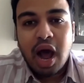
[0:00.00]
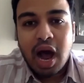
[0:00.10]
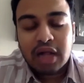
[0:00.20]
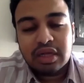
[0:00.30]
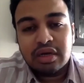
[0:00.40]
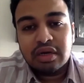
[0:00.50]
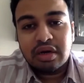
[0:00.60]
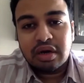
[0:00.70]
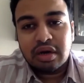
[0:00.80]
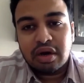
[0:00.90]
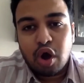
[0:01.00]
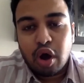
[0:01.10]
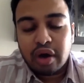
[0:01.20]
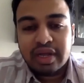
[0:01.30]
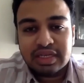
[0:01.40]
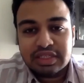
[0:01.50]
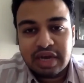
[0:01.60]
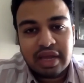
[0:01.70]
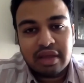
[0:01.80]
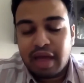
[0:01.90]
other organs,
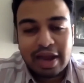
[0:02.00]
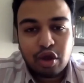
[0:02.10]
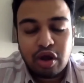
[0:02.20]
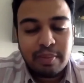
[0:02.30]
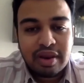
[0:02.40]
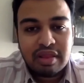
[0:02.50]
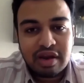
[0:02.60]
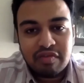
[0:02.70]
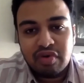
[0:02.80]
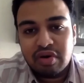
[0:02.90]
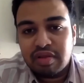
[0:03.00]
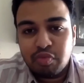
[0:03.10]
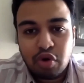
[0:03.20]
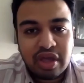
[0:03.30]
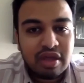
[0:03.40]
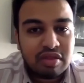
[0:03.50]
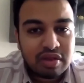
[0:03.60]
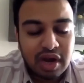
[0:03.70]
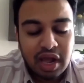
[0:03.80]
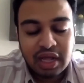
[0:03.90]
like alcohol means liver, smoking is
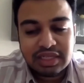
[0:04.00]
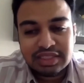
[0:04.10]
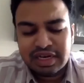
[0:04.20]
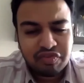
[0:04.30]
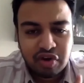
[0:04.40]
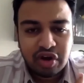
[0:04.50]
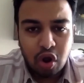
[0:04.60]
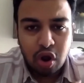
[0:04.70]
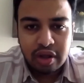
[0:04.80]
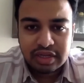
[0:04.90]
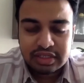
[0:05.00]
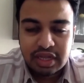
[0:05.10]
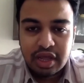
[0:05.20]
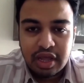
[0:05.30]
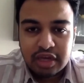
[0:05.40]
lungs, and different organs,